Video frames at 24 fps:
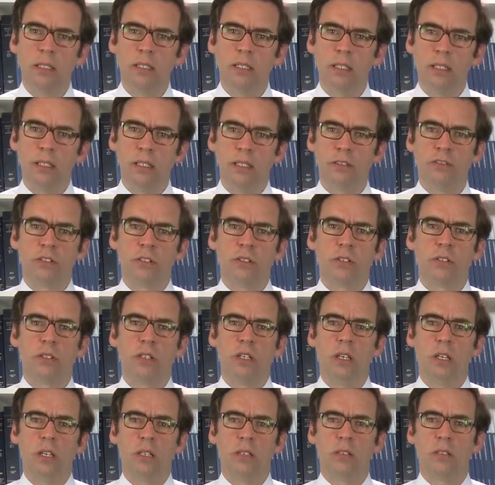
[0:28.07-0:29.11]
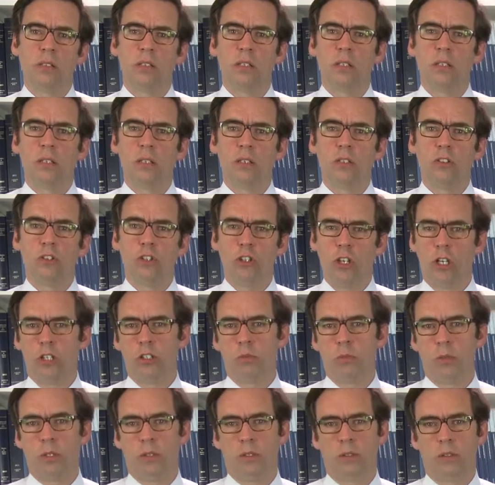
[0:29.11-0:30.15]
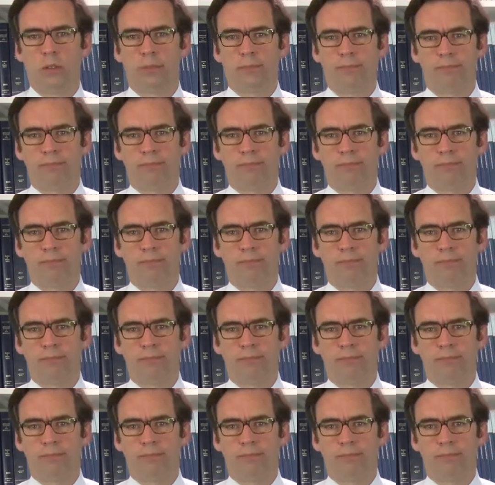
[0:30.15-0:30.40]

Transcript: delivers its judgment.